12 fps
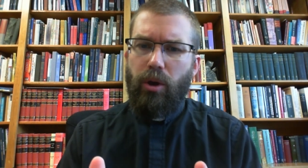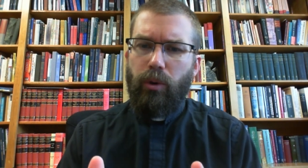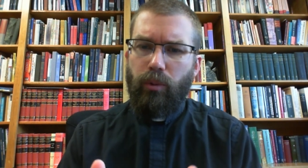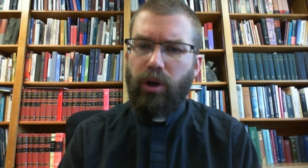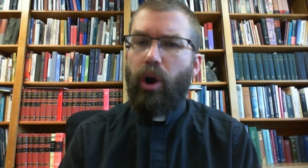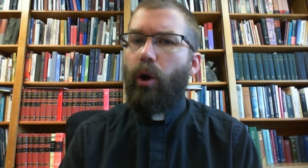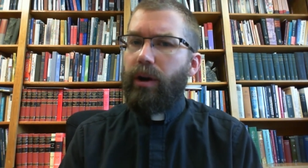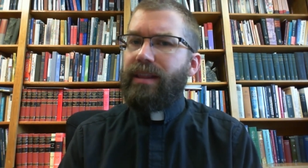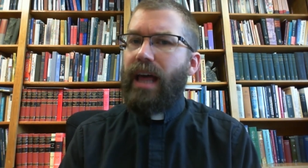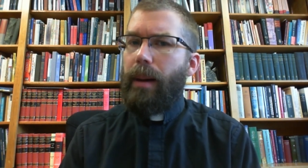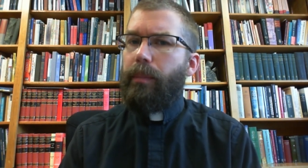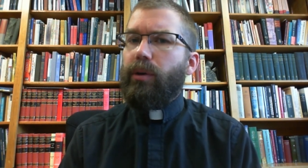regarding
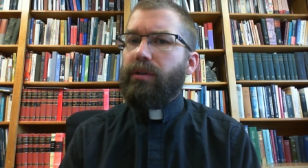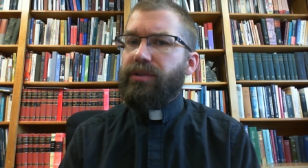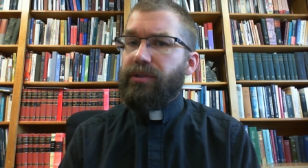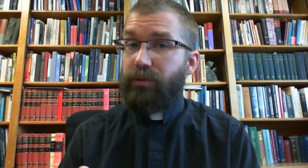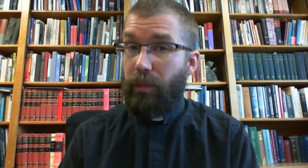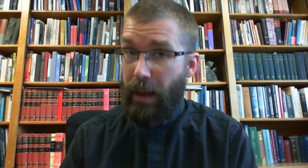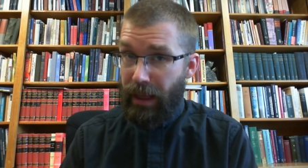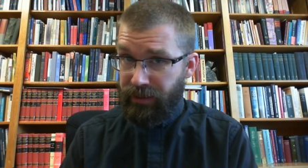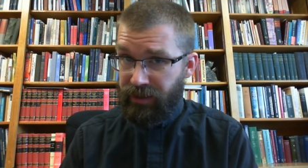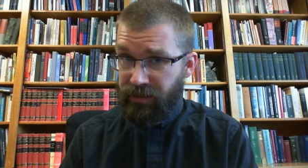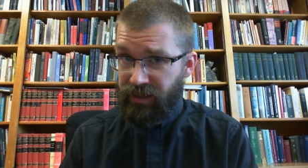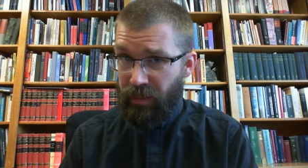that person's
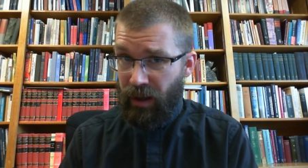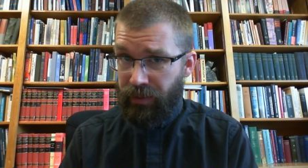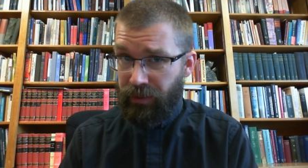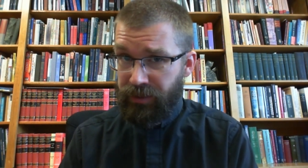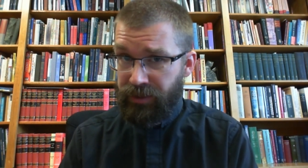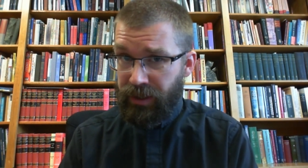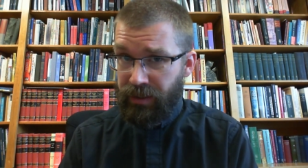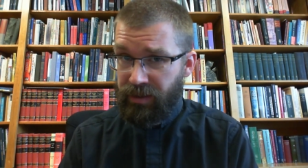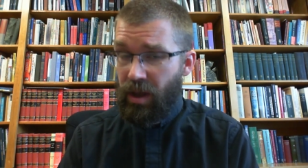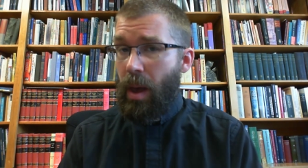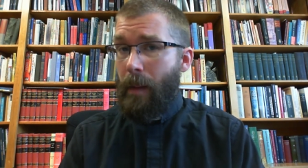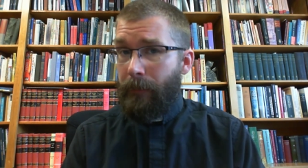repentance about their sins,
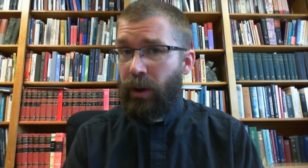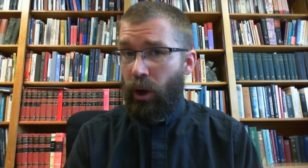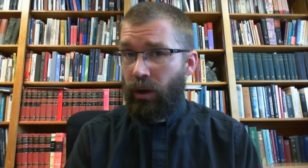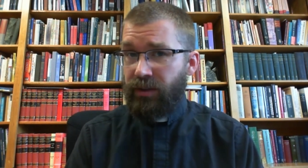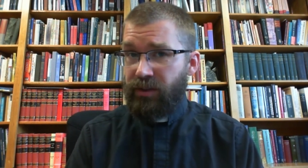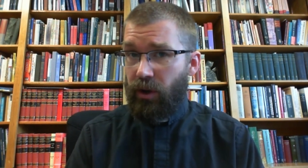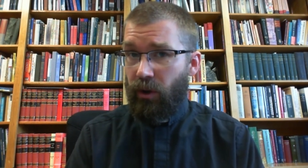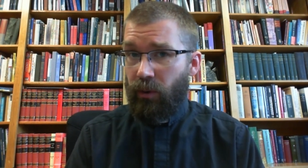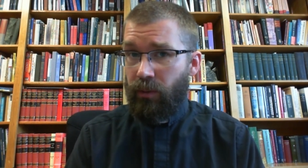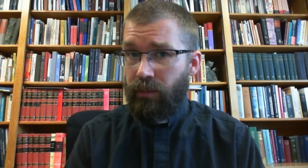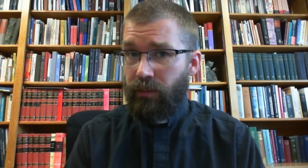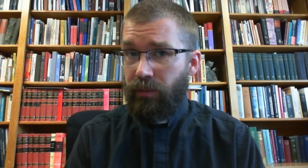but
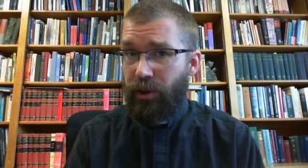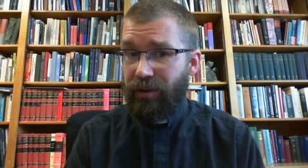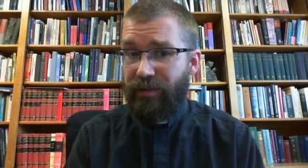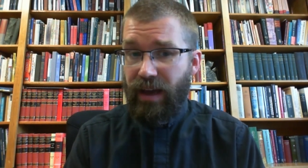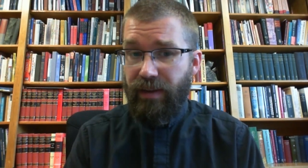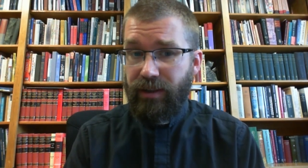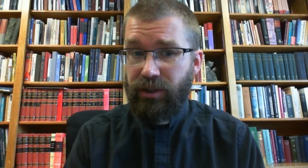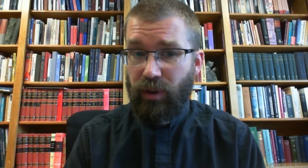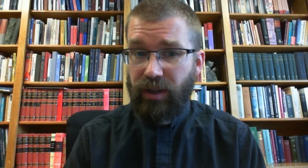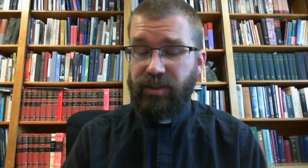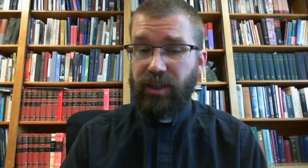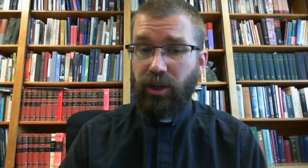also their faith and
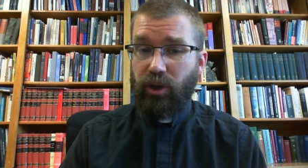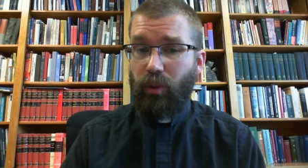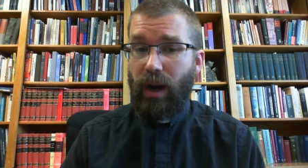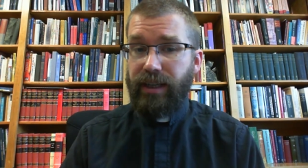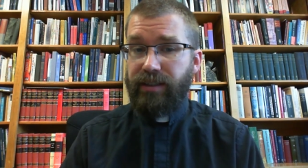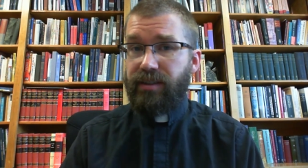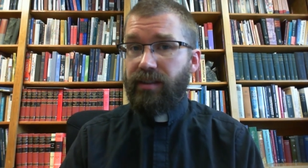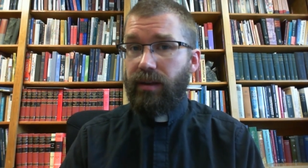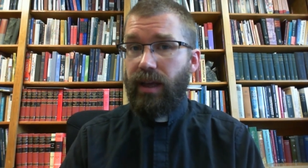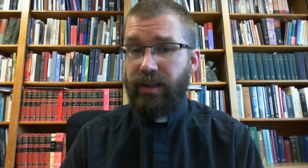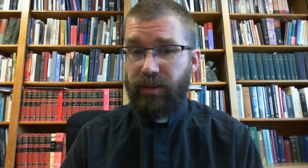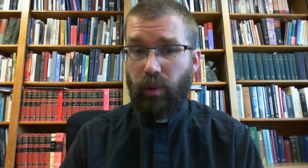trust in Christ
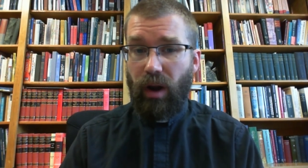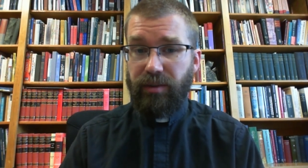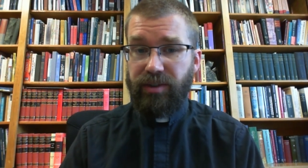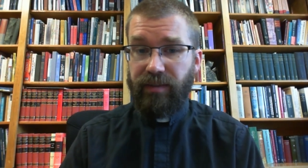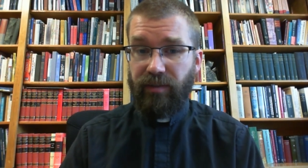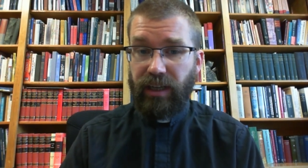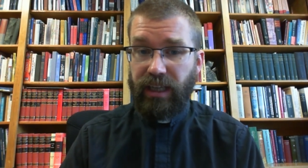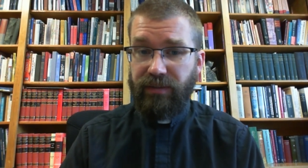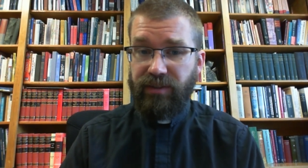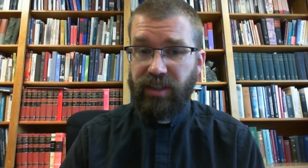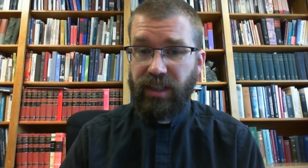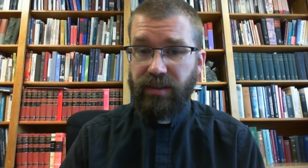and his promise to forgive
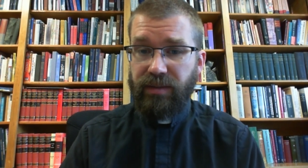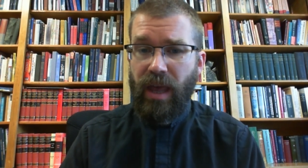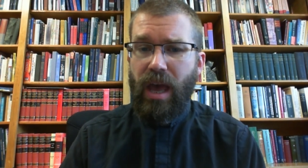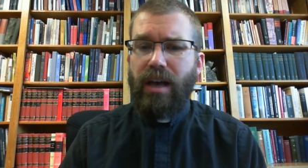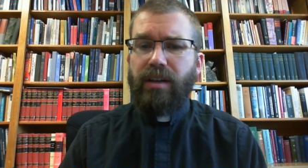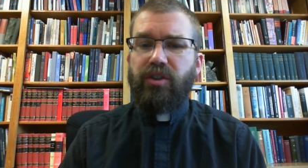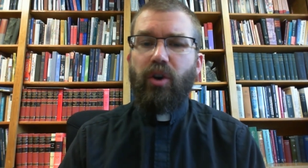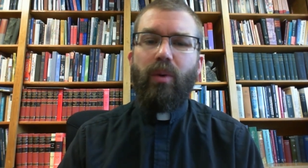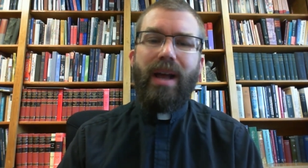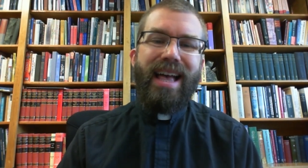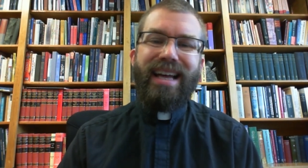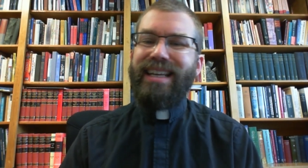sins. So
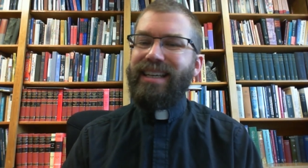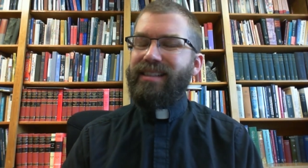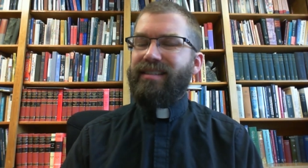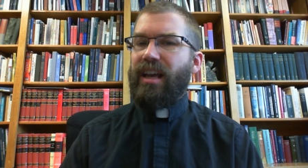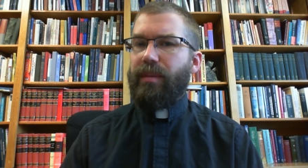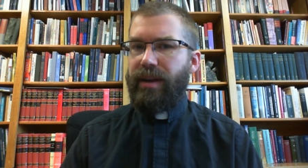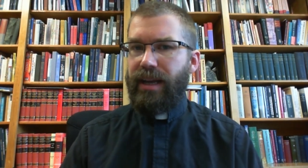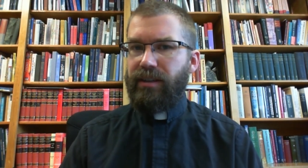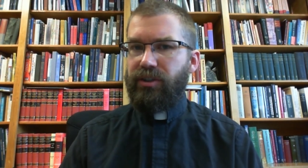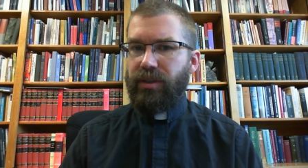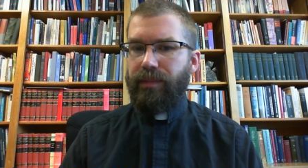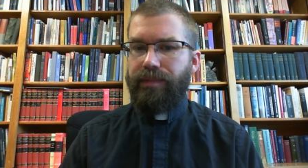any
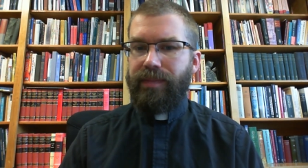examination